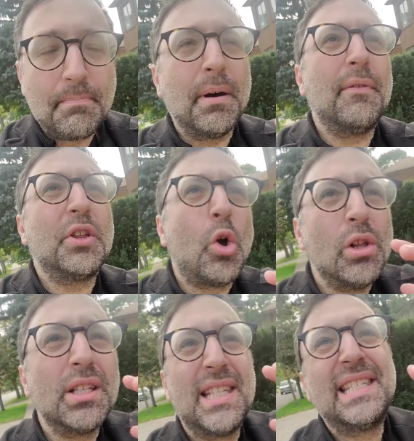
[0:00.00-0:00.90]
But if the goal
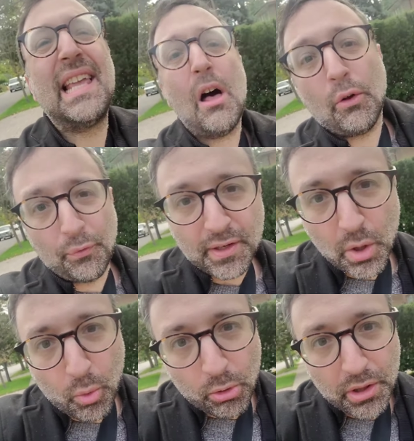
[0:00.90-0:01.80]
itself is a
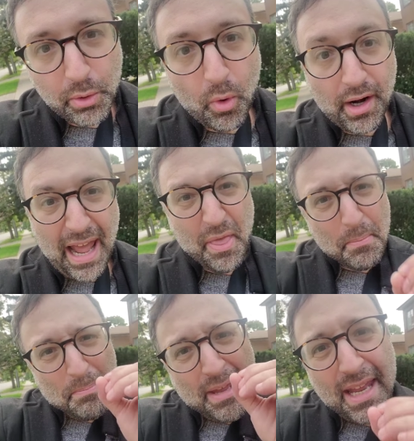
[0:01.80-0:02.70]
worthy one and the
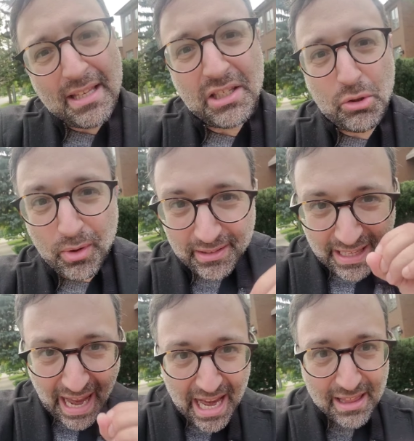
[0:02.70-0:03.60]
means to
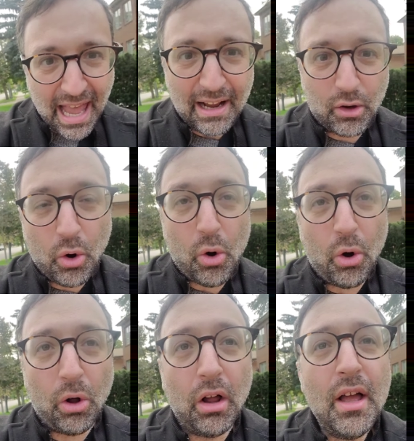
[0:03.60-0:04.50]
attain that
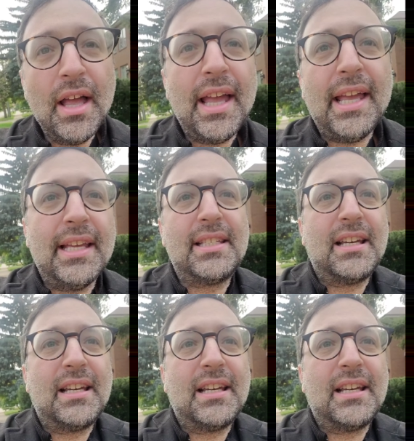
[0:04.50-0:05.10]
goal is